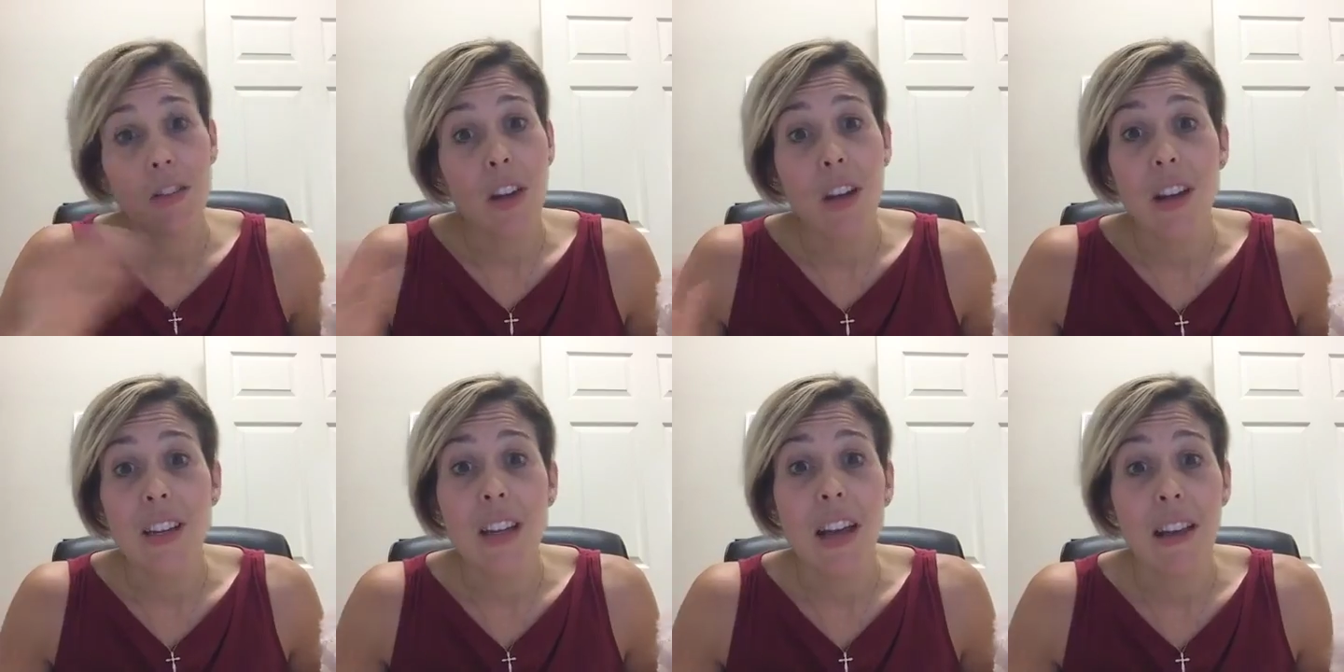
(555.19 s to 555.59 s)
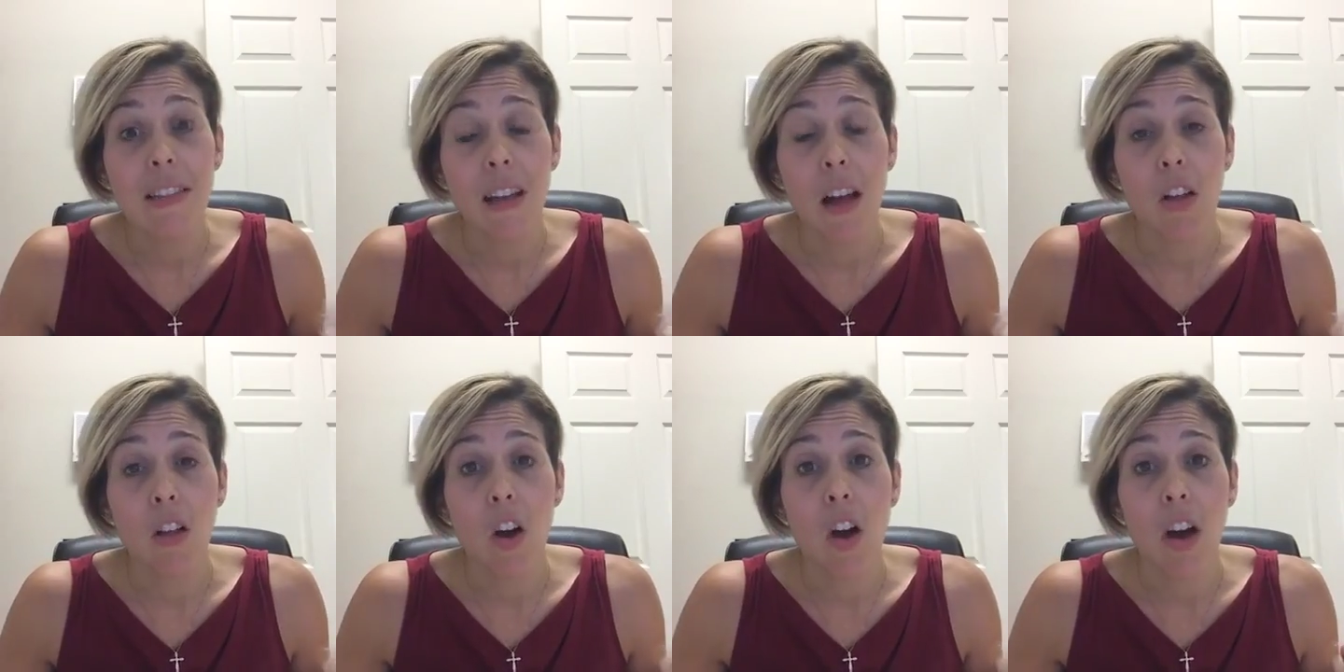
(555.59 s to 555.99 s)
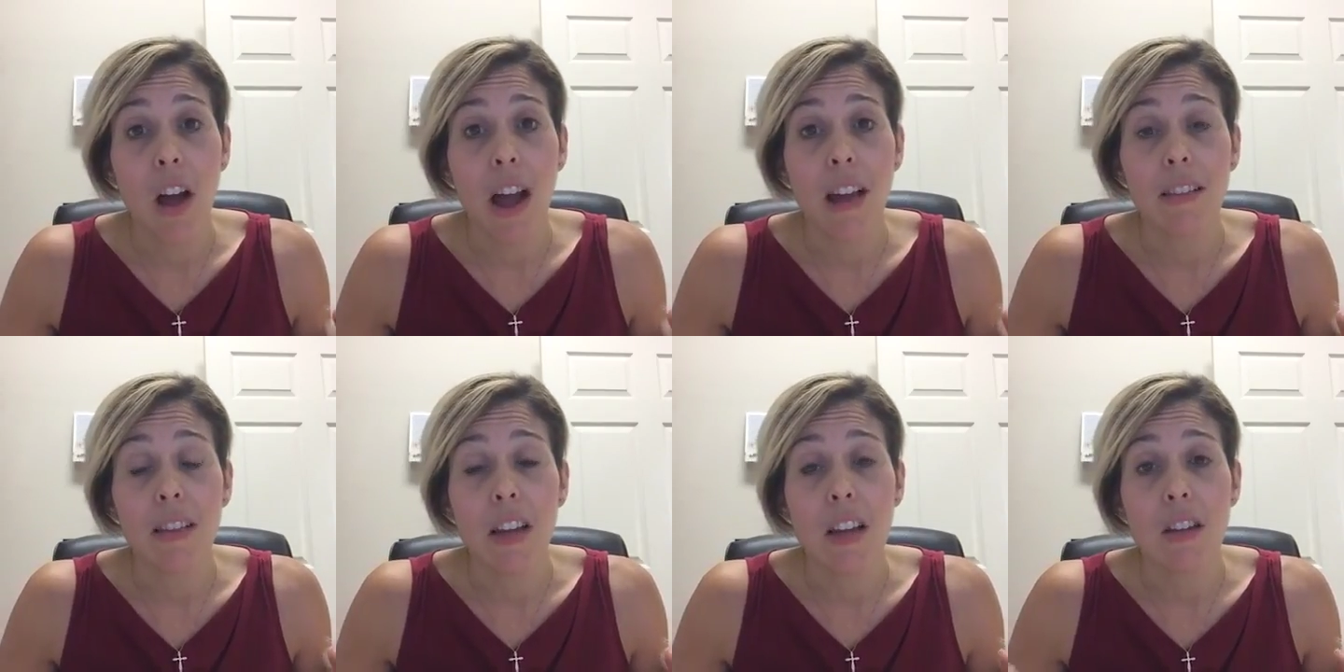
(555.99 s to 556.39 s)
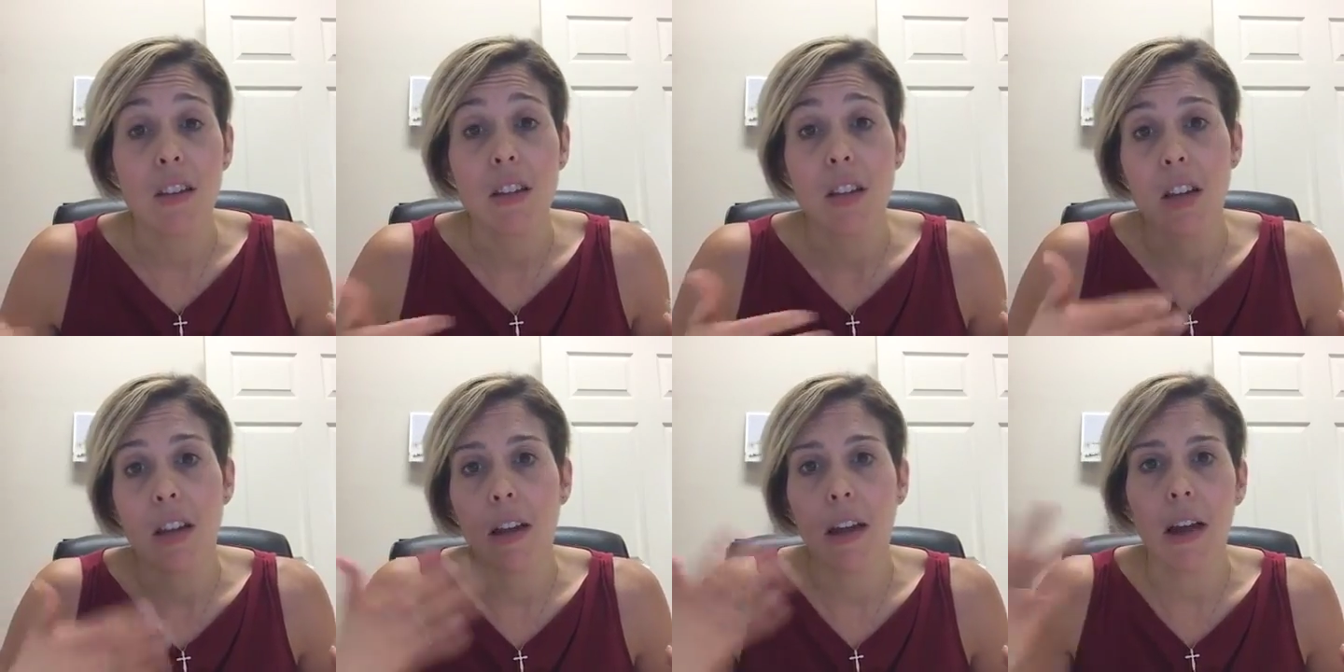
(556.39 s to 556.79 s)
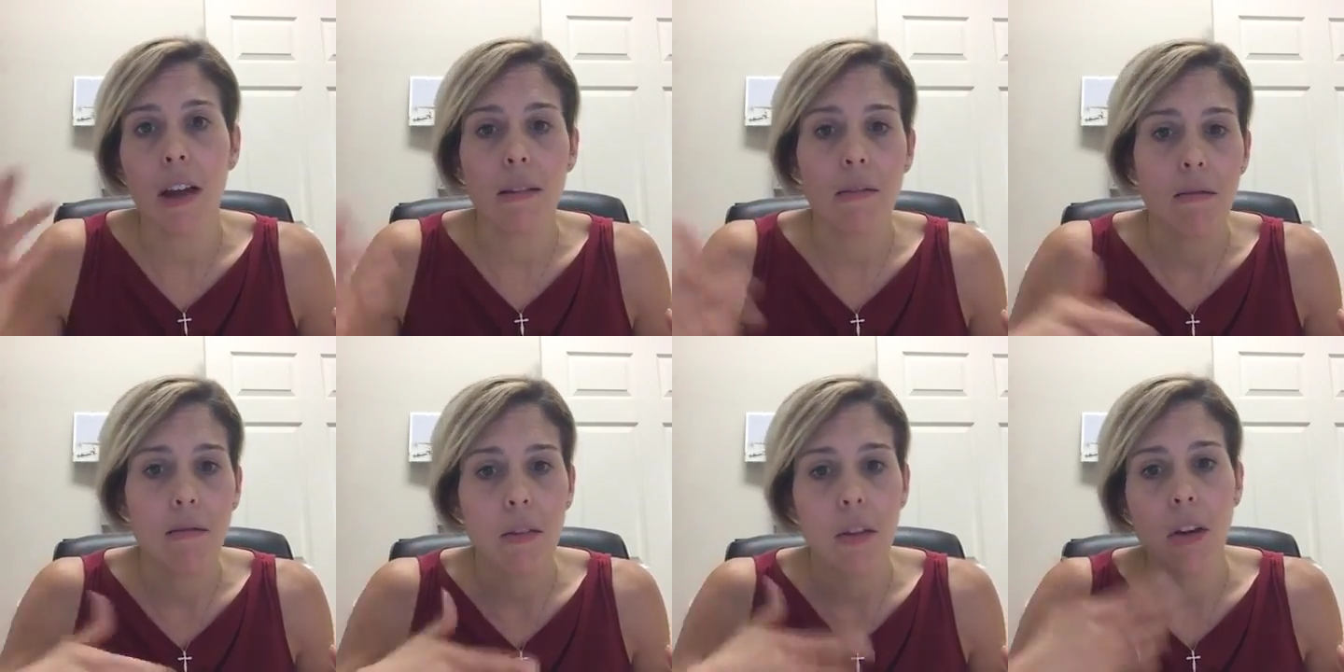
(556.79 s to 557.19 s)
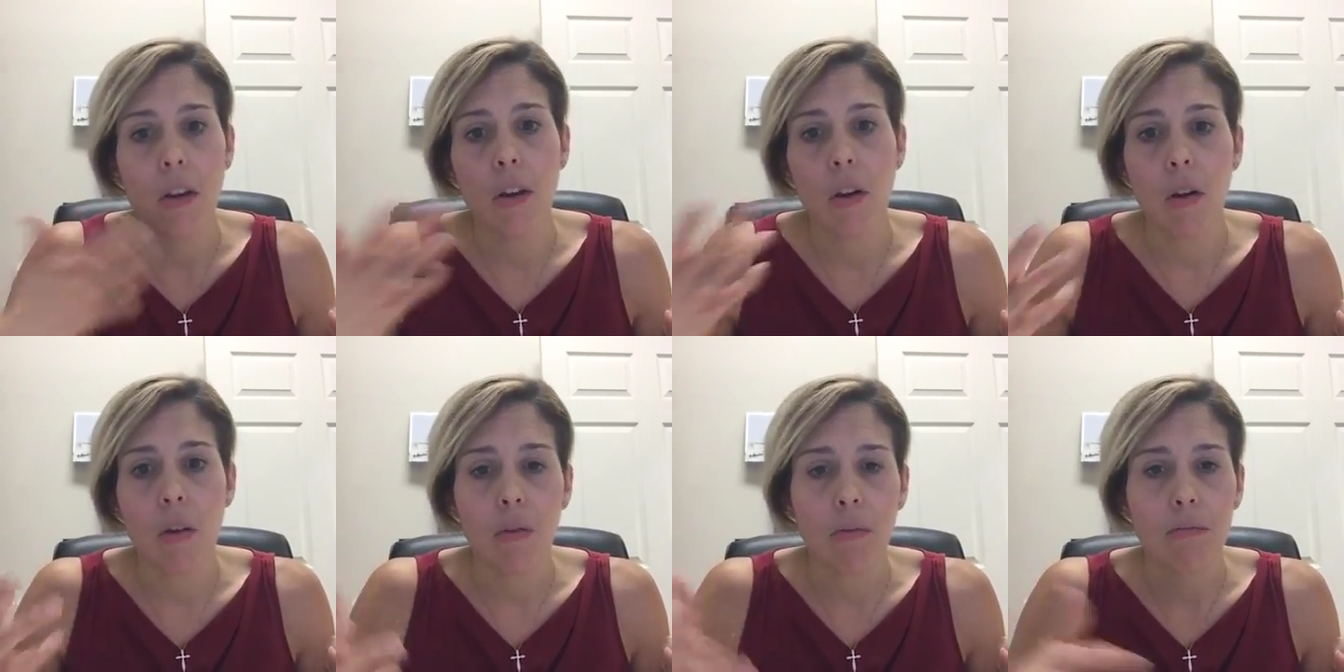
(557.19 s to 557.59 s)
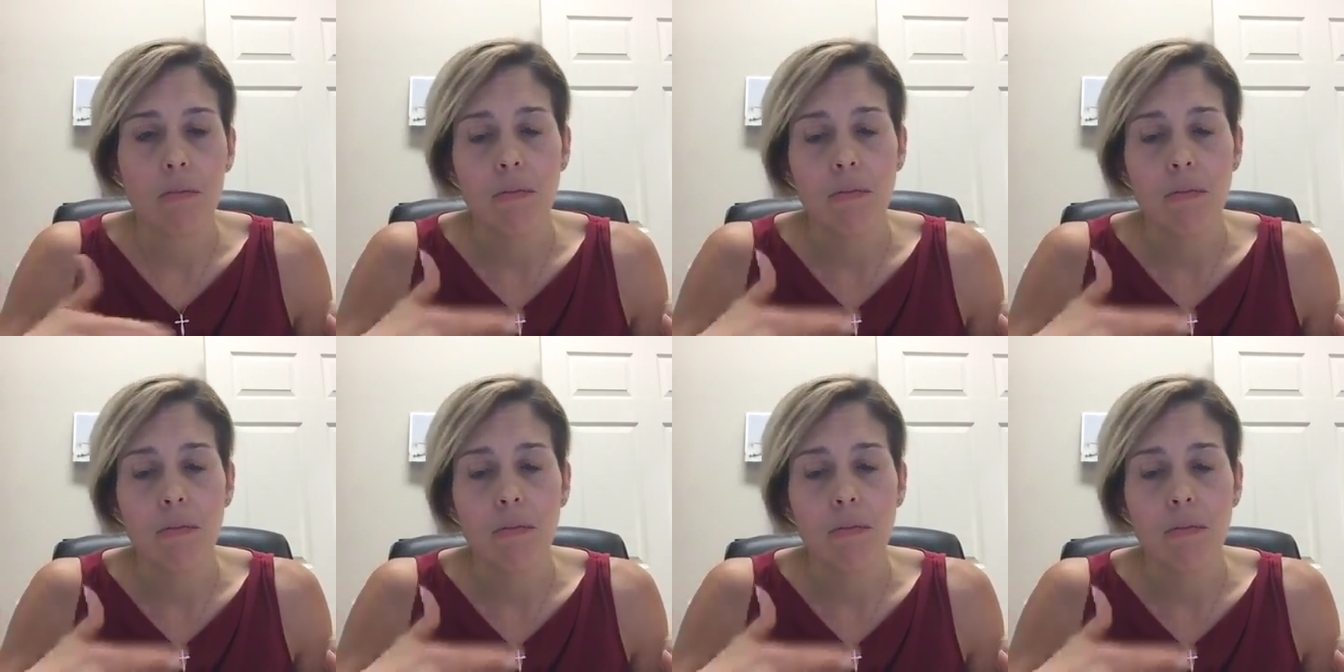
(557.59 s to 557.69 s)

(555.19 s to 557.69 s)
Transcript: going to take that long at least to get, you know,